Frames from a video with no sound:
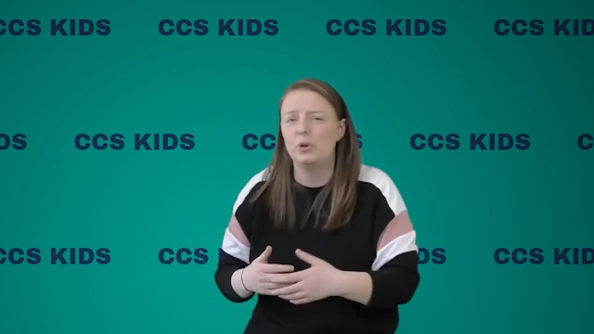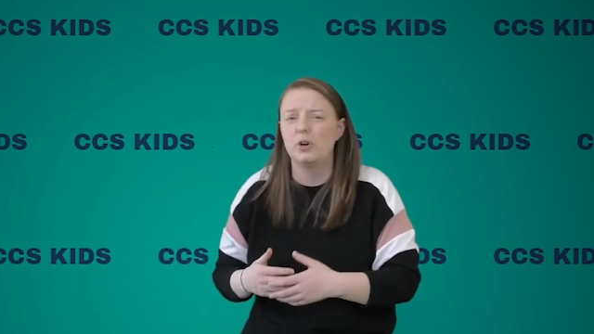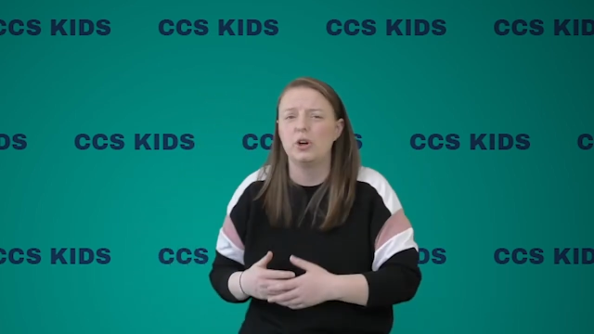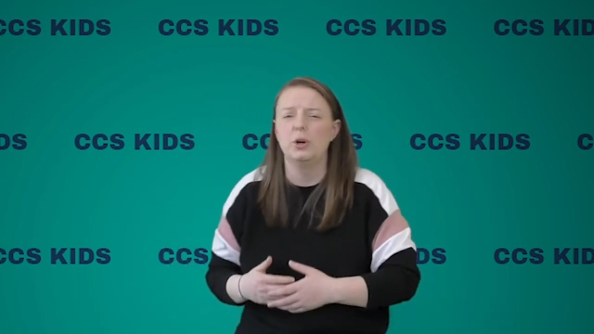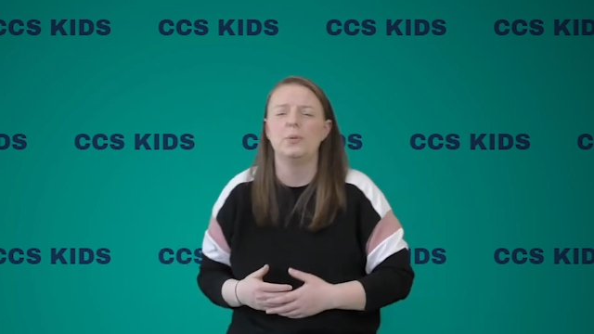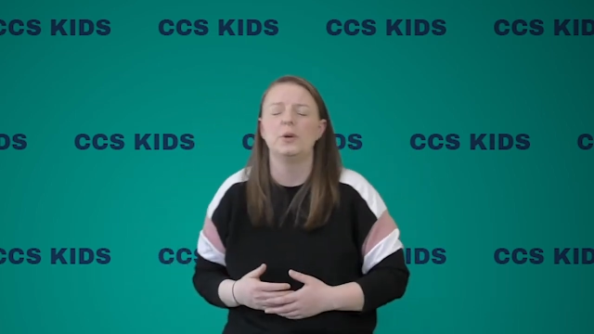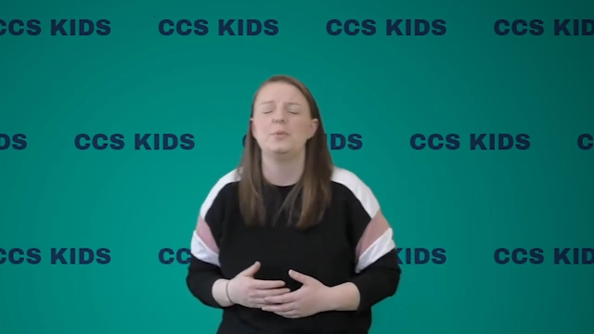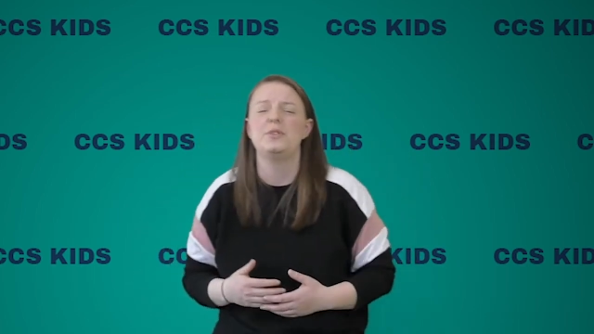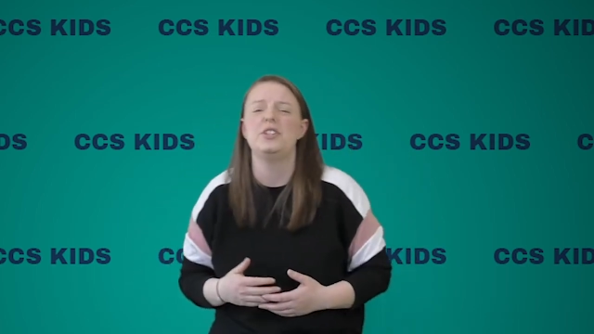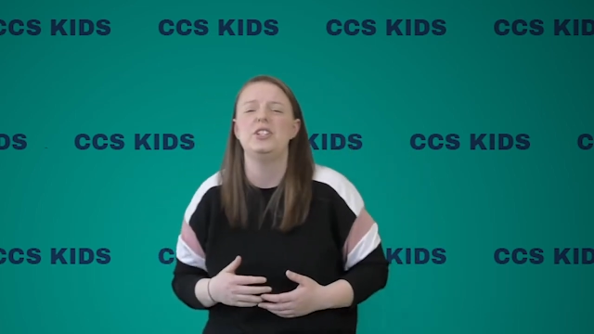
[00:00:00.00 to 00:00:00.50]

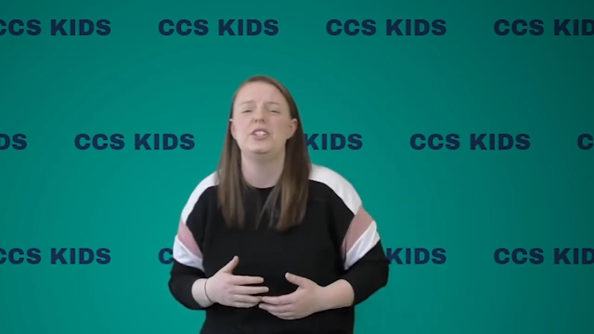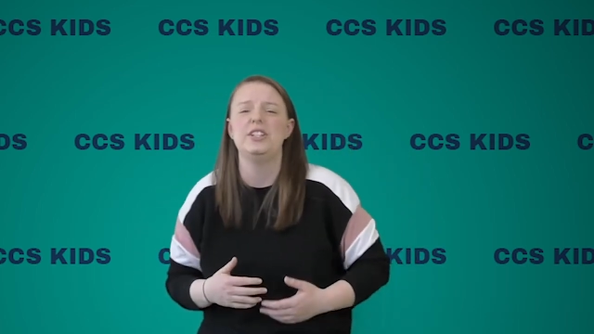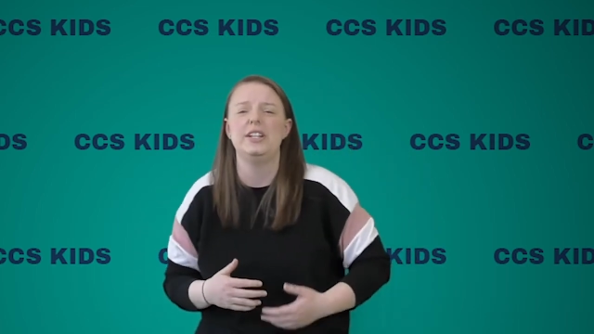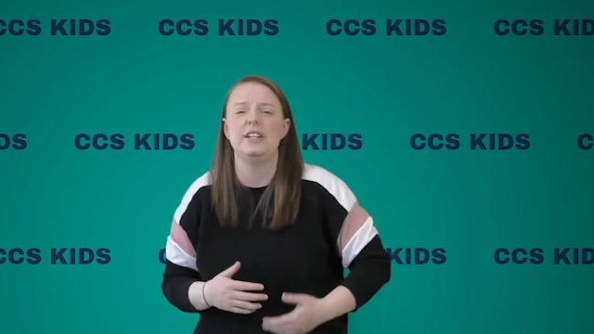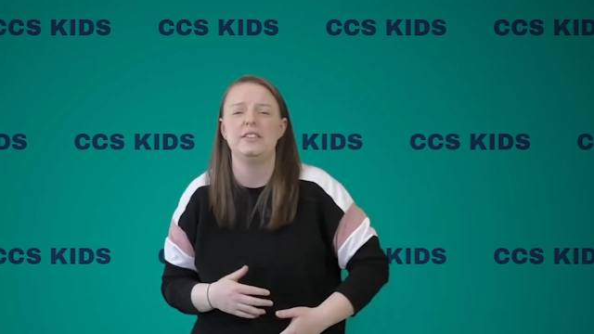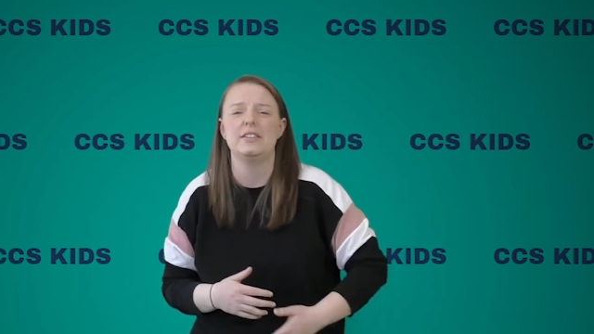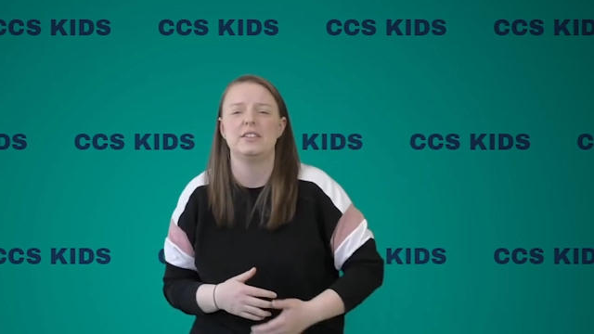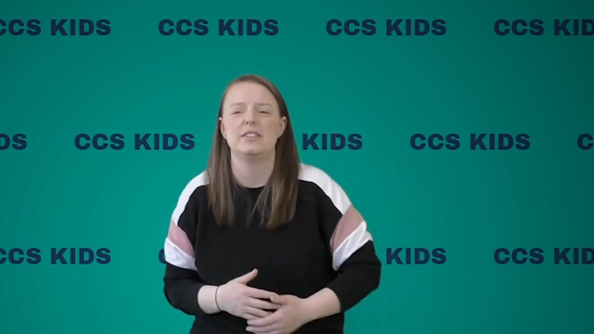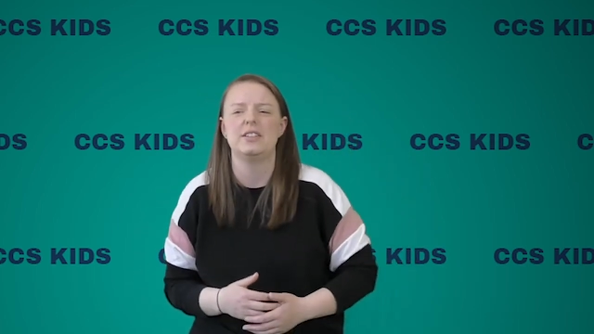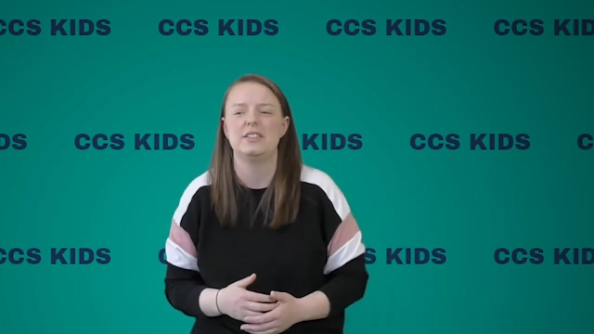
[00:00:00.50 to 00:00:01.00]
come up to
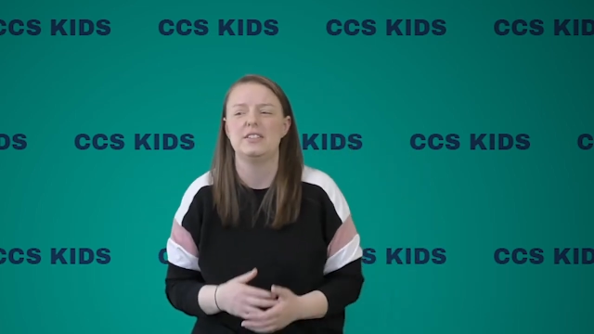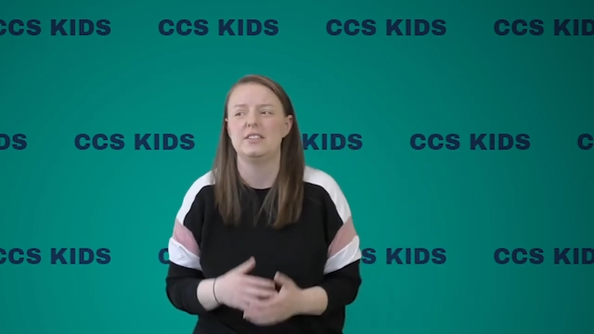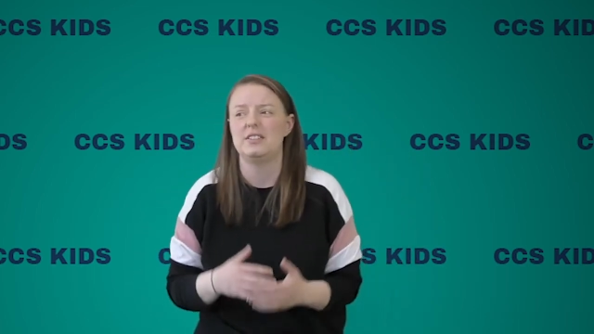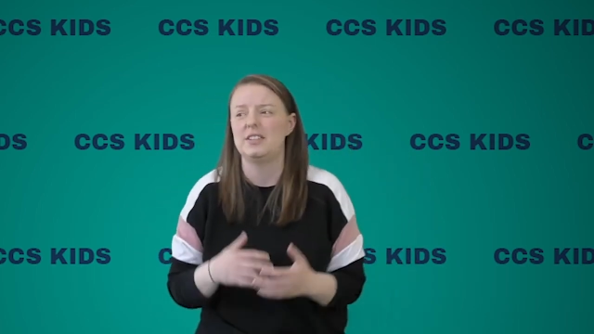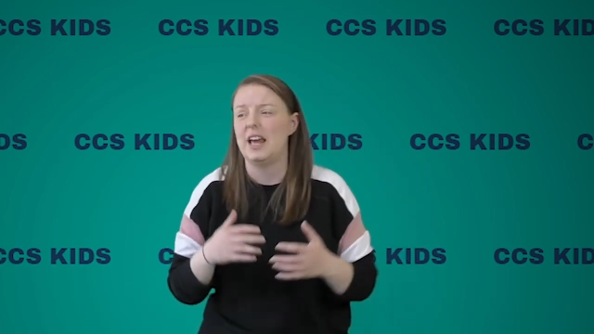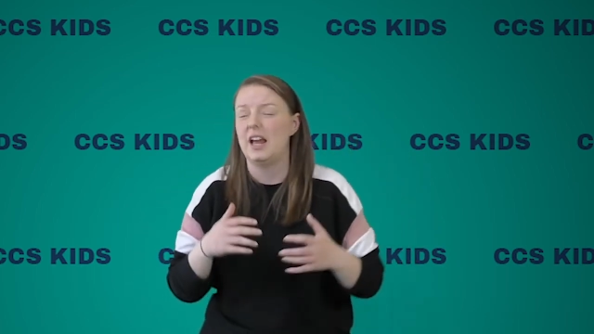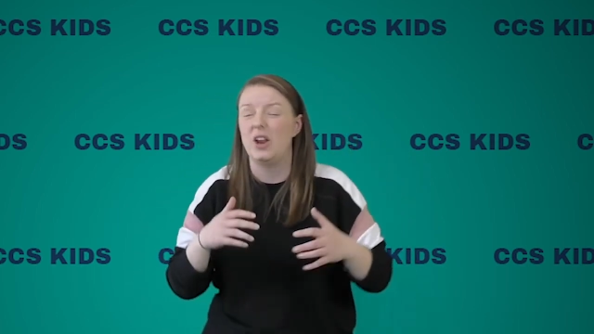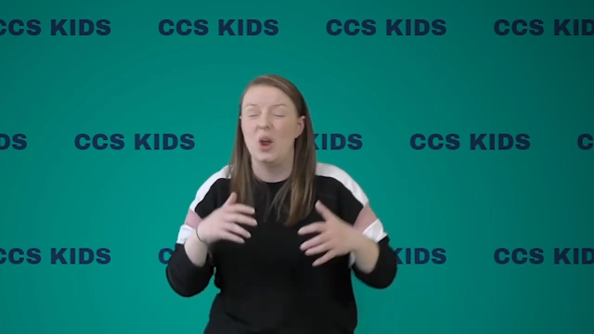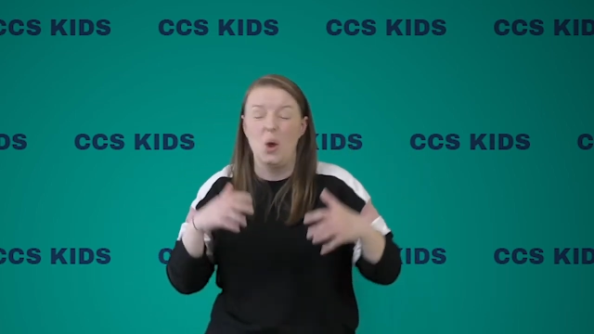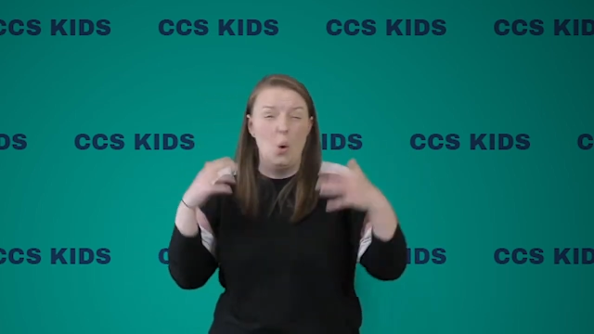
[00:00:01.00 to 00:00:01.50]
Jesus and
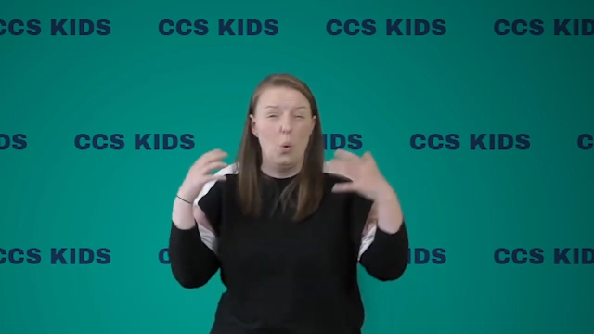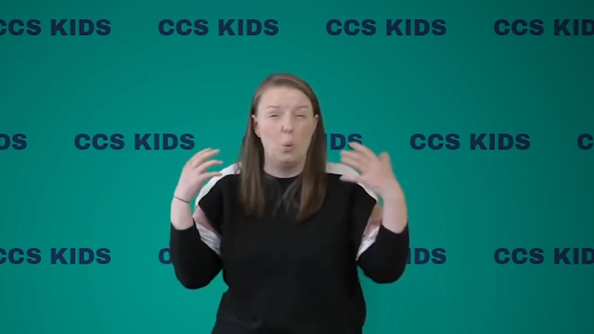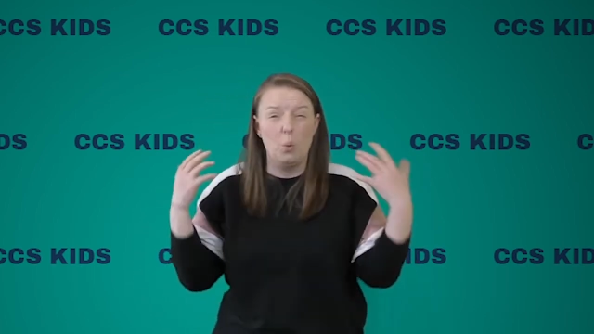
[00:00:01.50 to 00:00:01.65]
said,